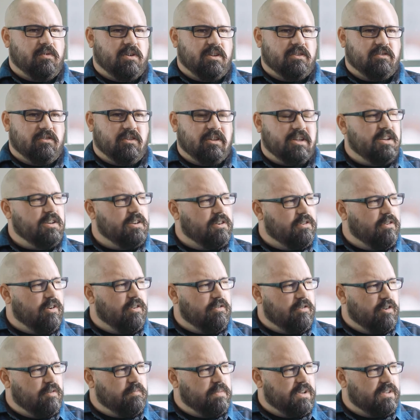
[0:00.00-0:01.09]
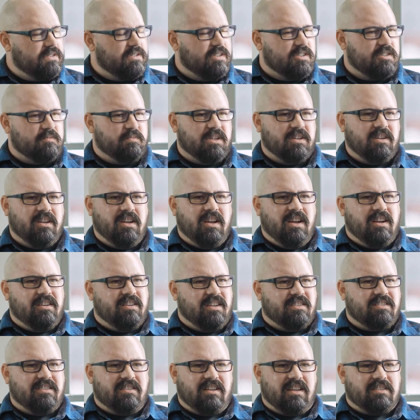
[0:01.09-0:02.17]
and is looking to grow their business but
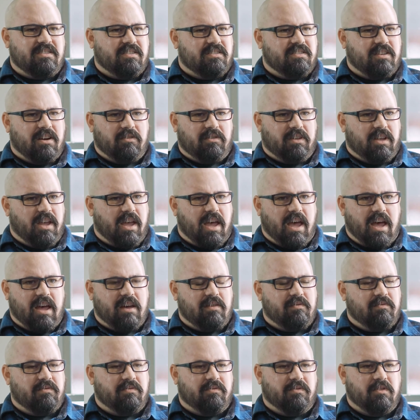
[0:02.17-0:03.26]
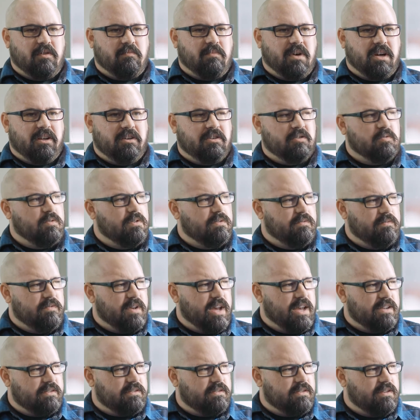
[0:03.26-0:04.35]
doesn't necessarily have the money to
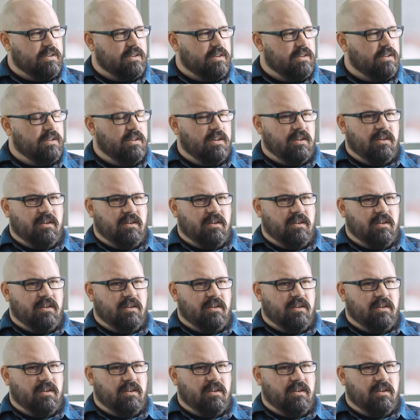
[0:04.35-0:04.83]
invest in